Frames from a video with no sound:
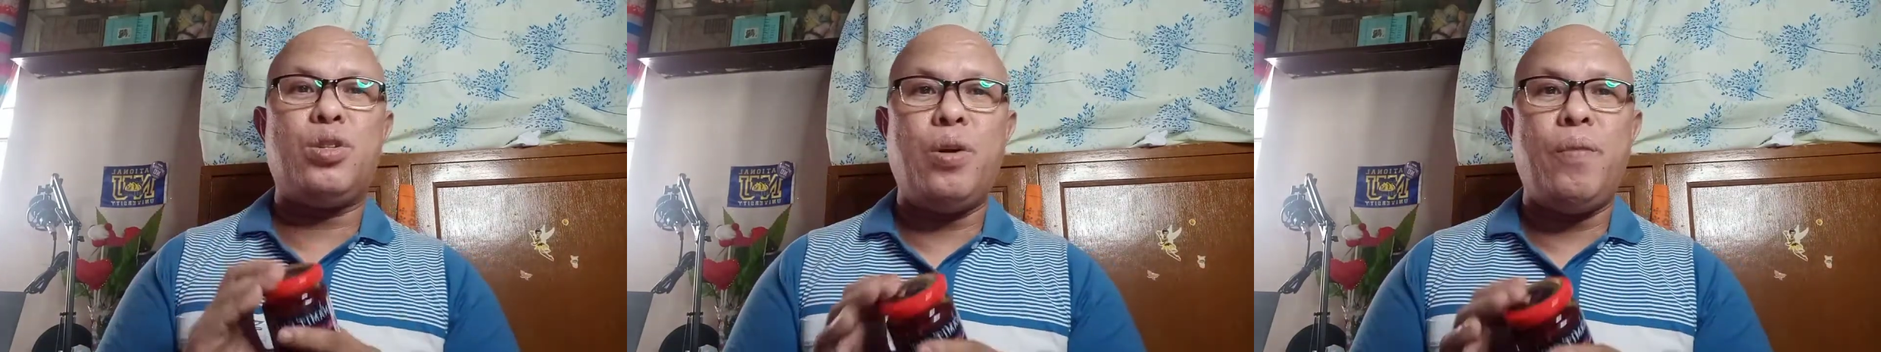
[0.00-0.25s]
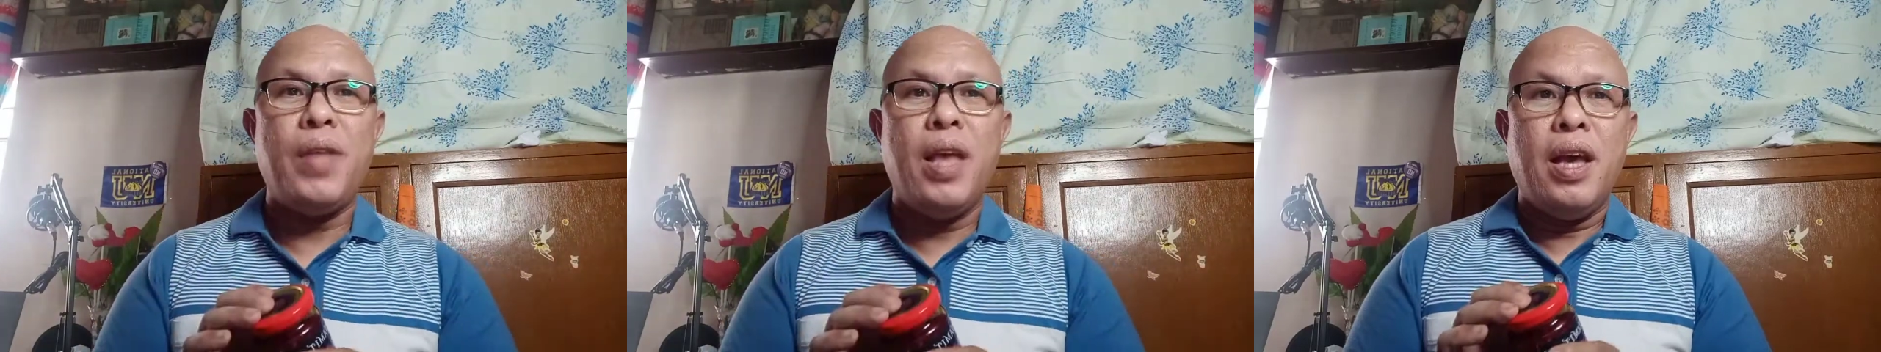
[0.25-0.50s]

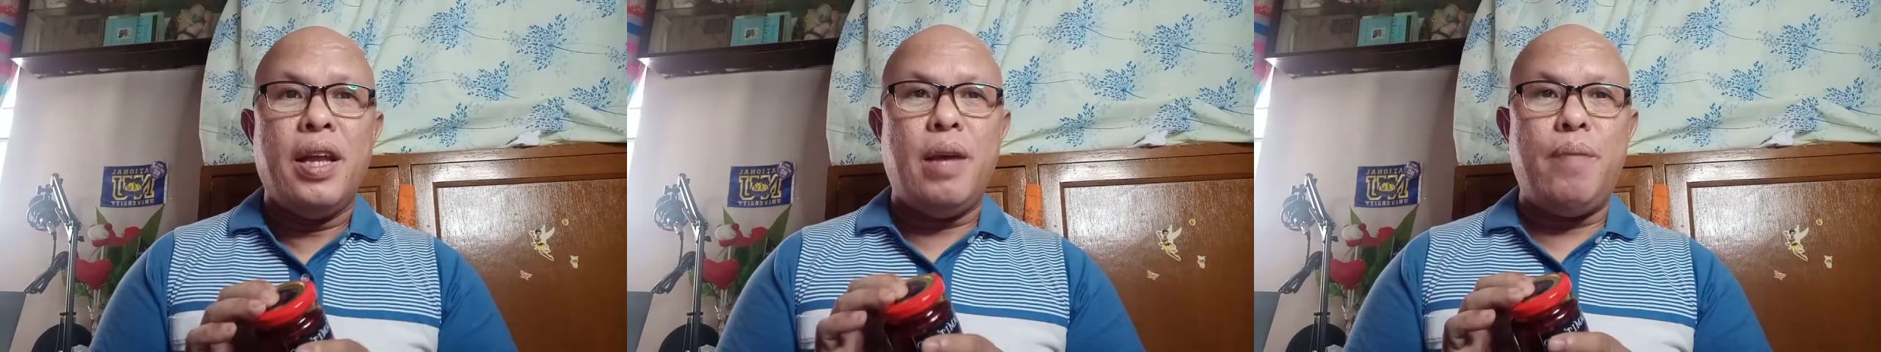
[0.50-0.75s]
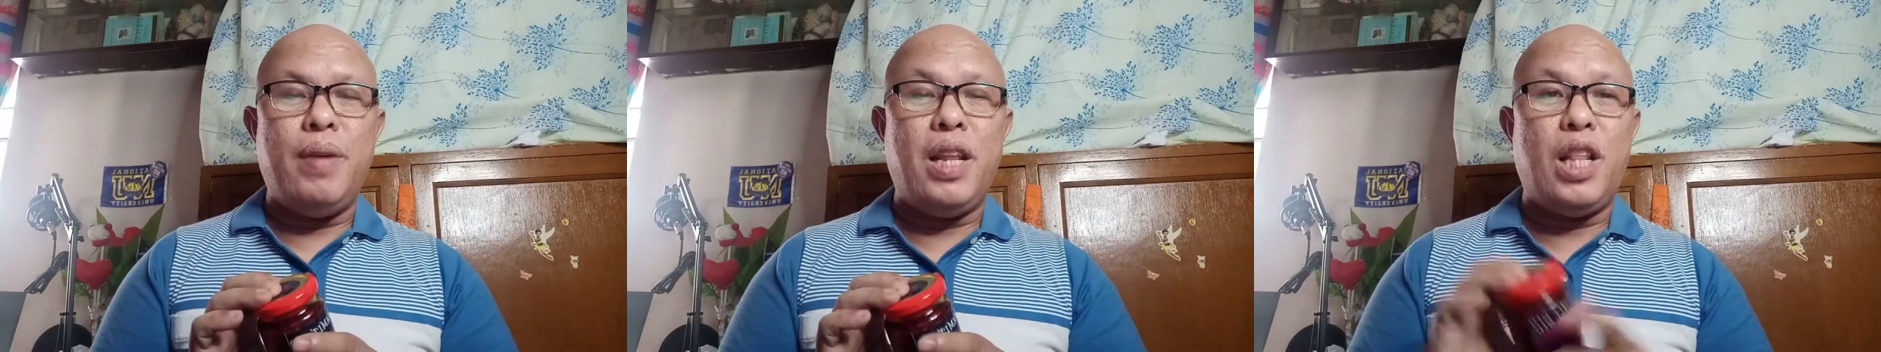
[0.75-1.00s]
So
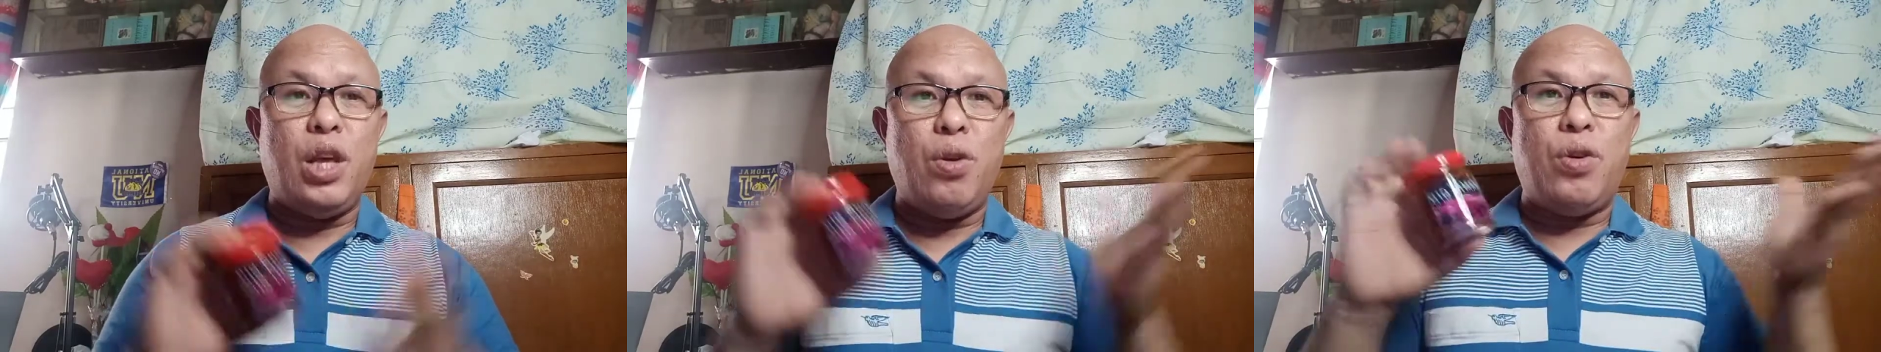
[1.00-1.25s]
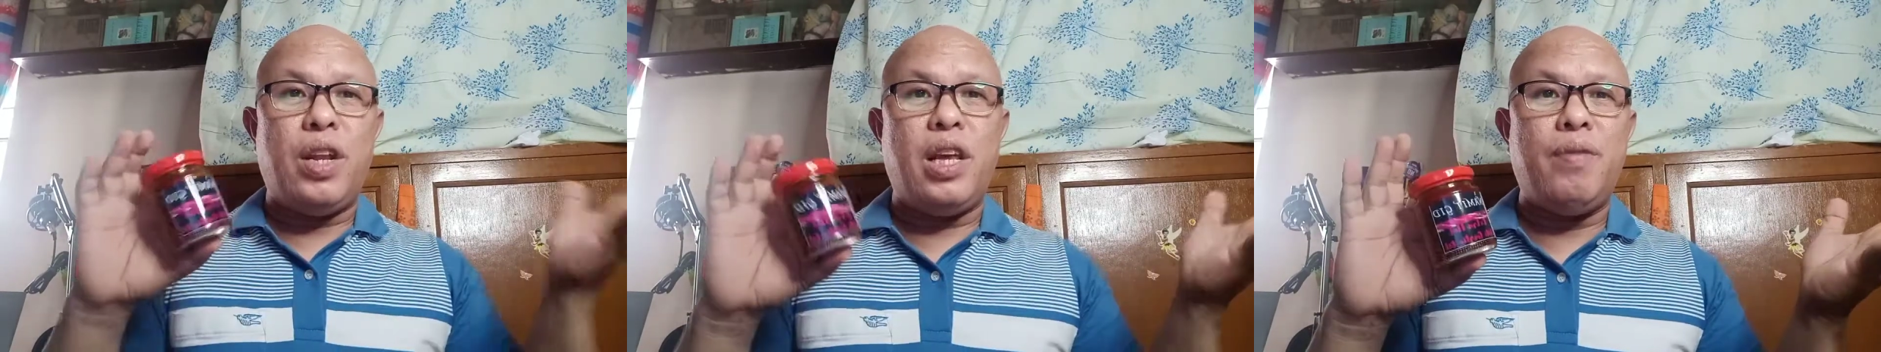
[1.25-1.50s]
definitely you
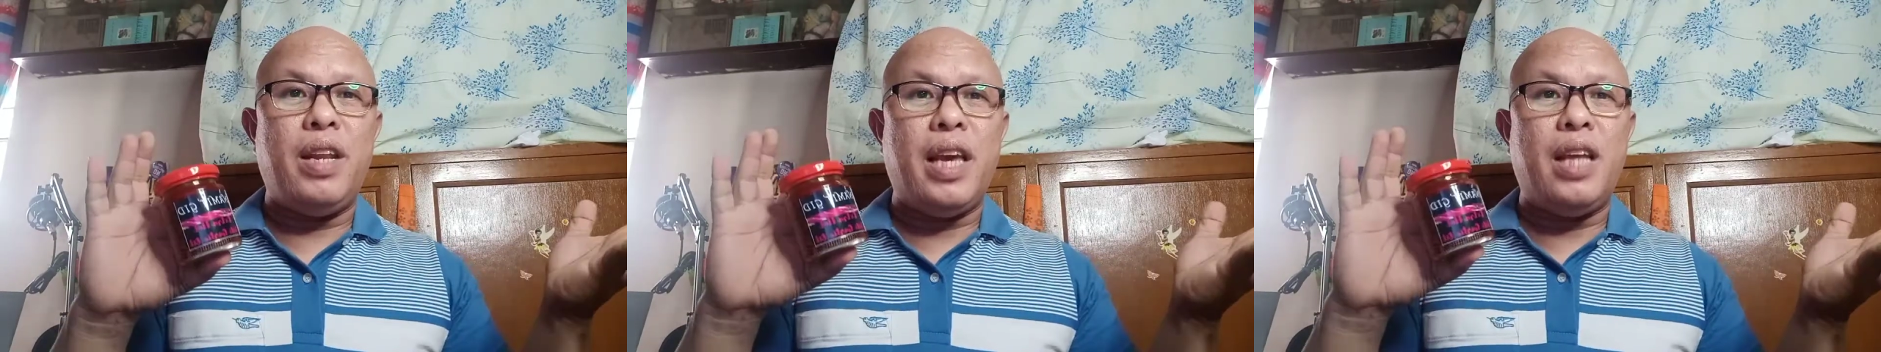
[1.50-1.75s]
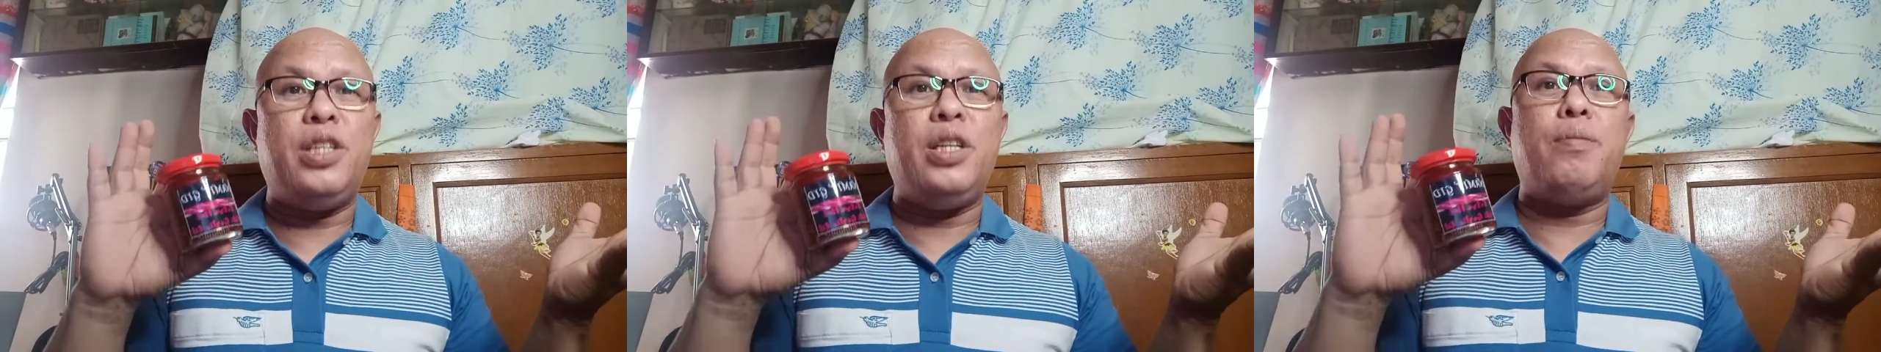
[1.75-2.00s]
already have an
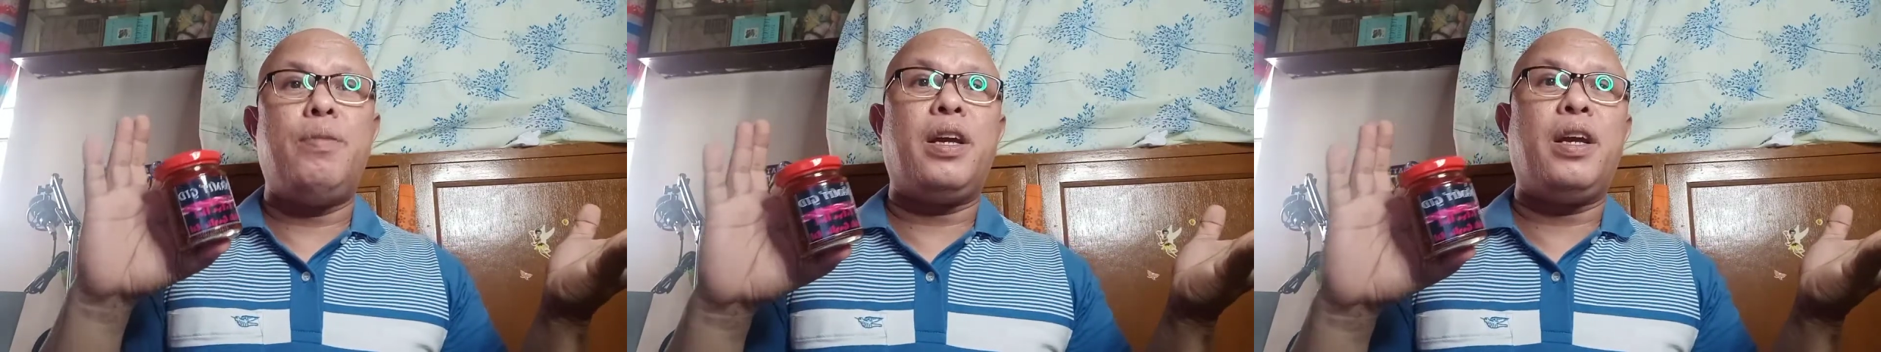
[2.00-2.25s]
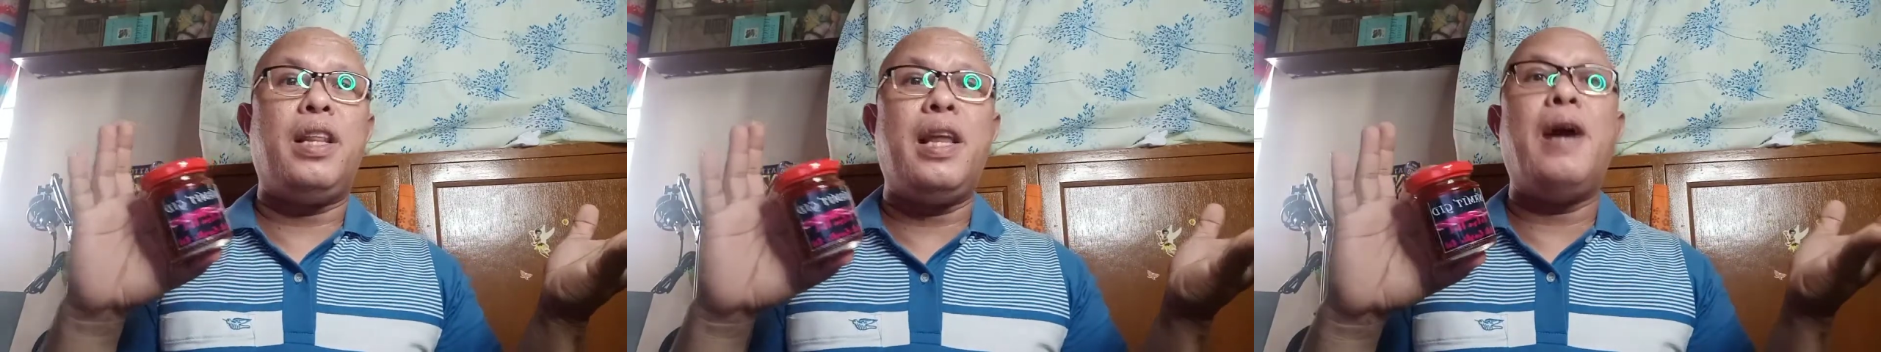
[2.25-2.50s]
edge in the
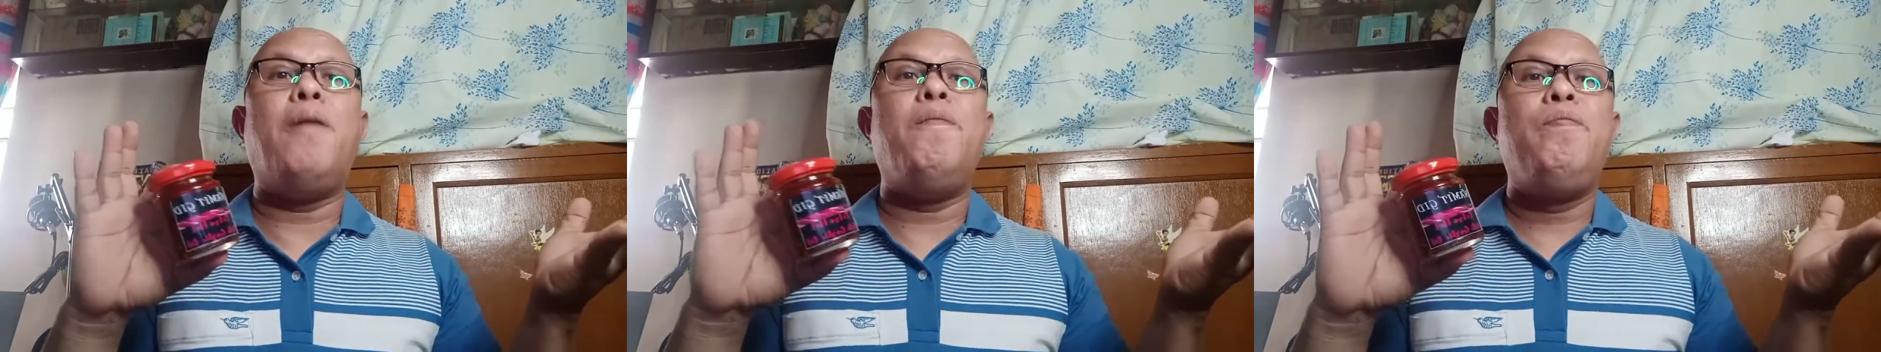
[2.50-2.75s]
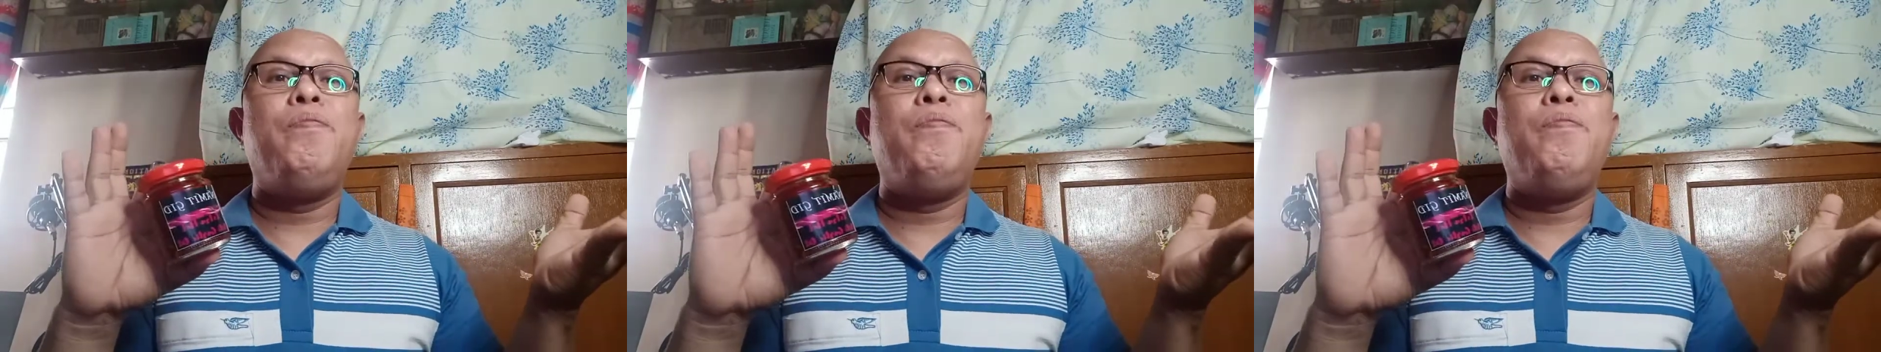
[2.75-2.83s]
market now,